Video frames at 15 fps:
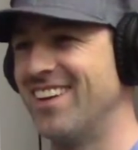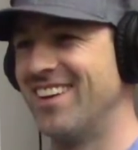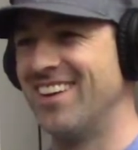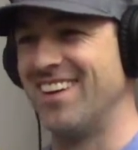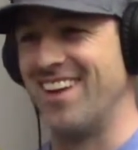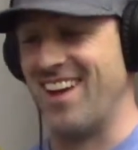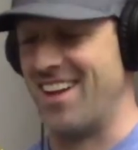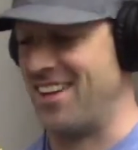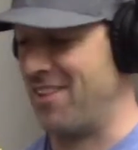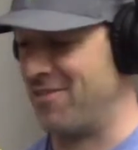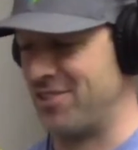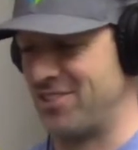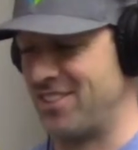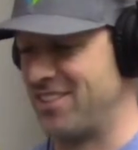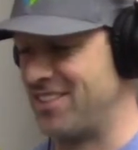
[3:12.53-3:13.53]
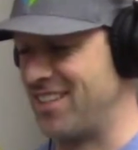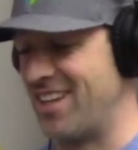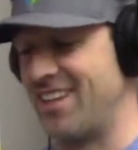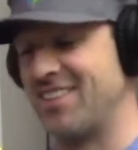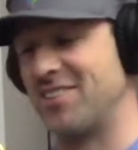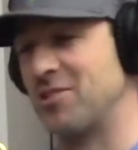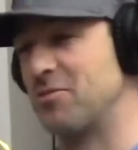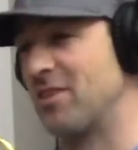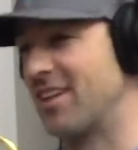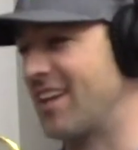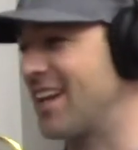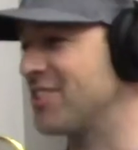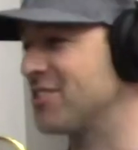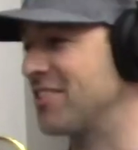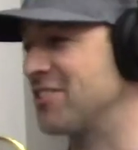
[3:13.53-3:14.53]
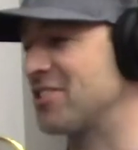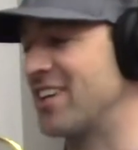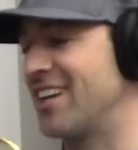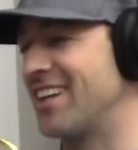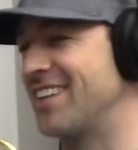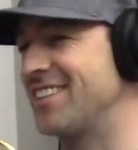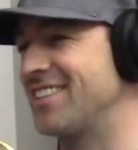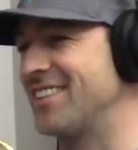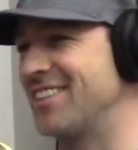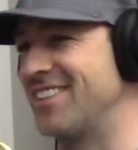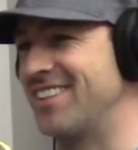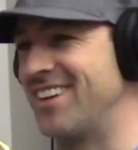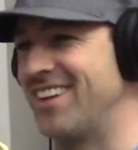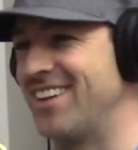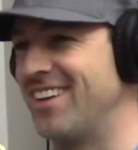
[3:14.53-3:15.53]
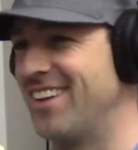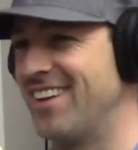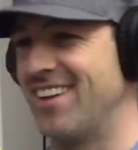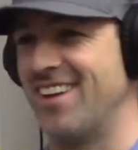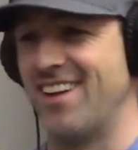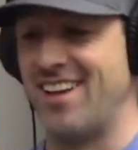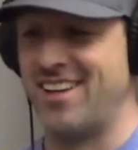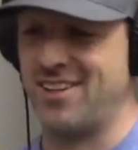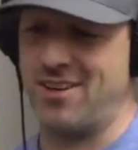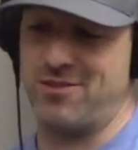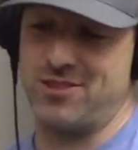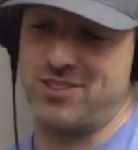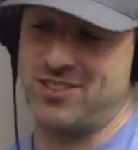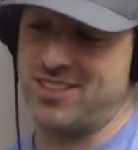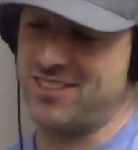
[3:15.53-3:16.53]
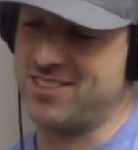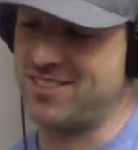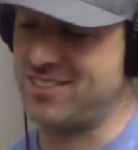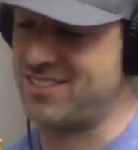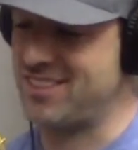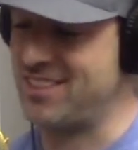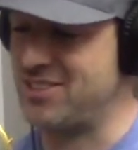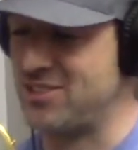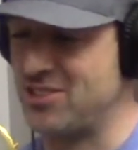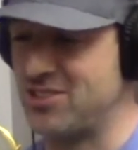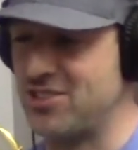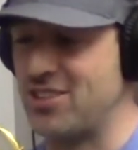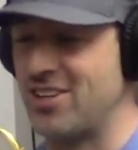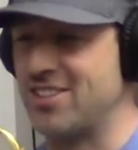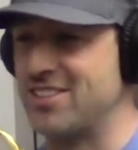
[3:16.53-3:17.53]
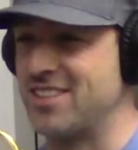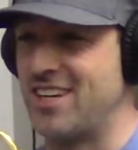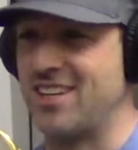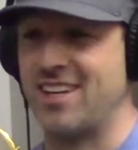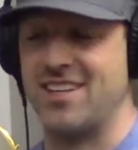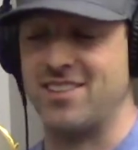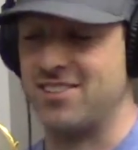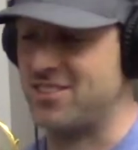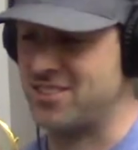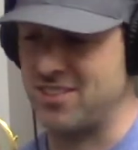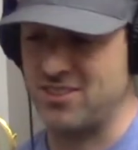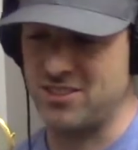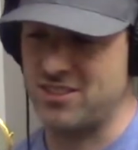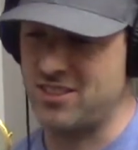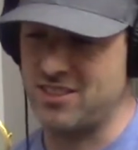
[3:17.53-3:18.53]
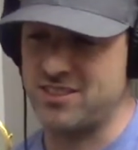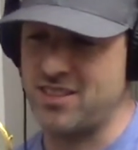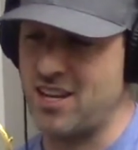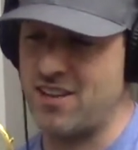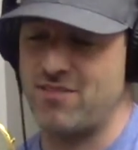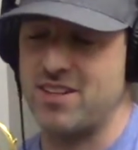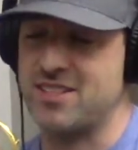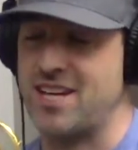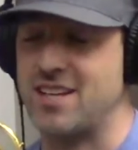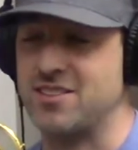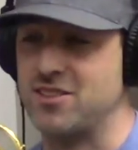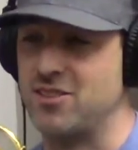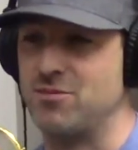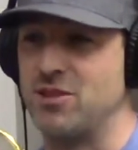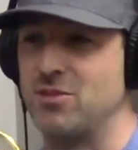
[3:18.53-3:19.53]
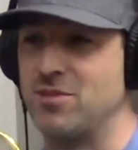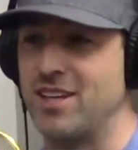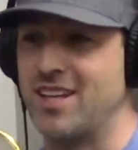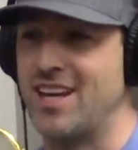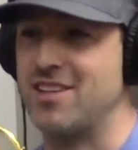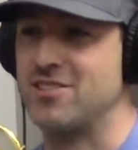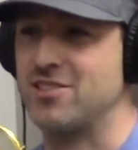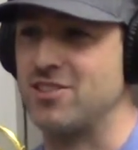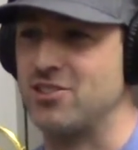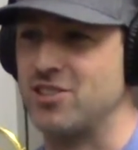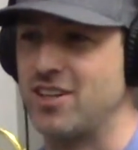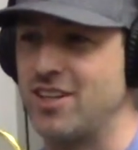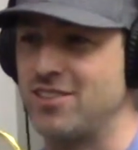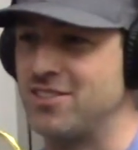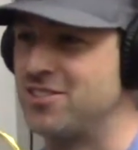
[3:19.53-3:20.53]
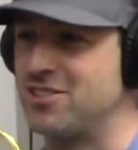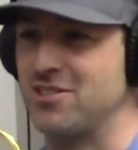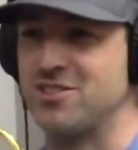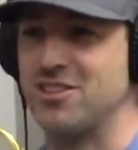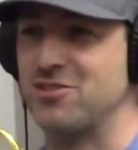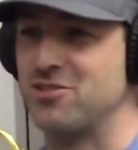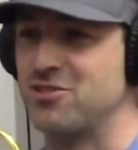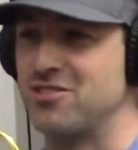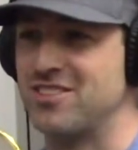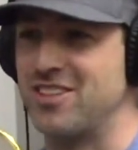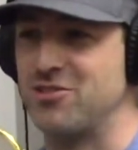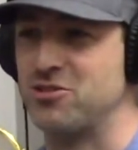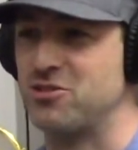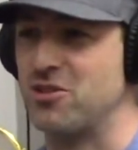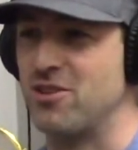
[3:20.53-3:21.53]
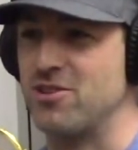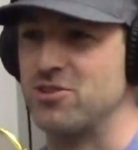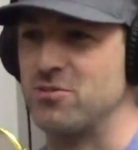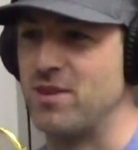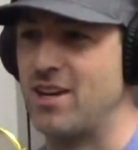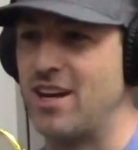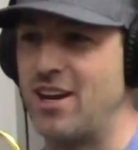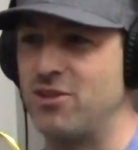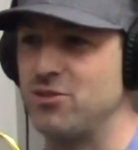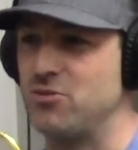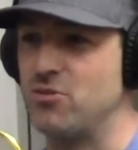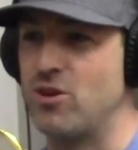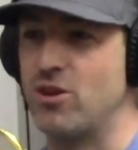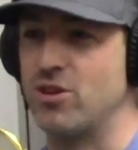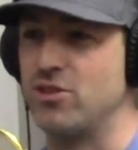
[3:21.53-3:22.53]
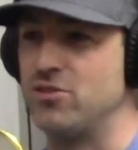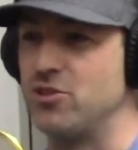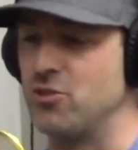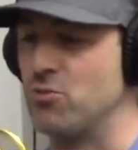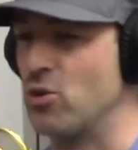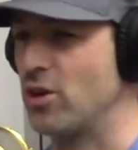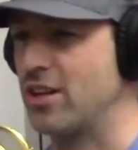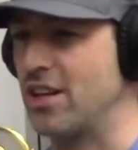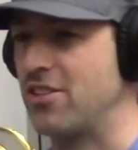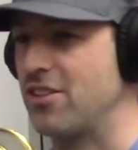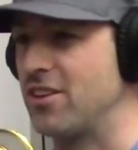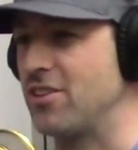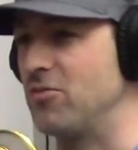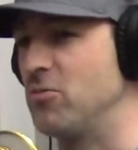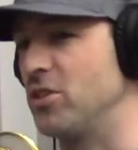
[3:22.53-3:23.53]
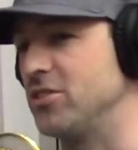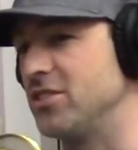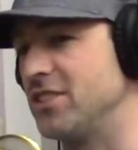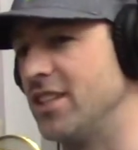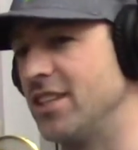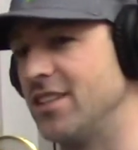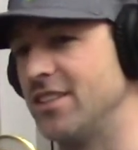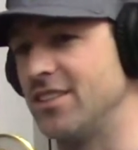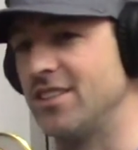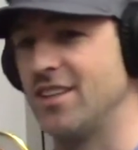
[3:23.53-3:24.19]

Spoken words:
And ever since then, he was like, "Hey, Sunshine, how you doing today?" And ever since, he's just started saying that. And still to this day, if I text him, he'll be like, "Hey, Sunshine," still tell stories about how you are and your work ethic and what you did. And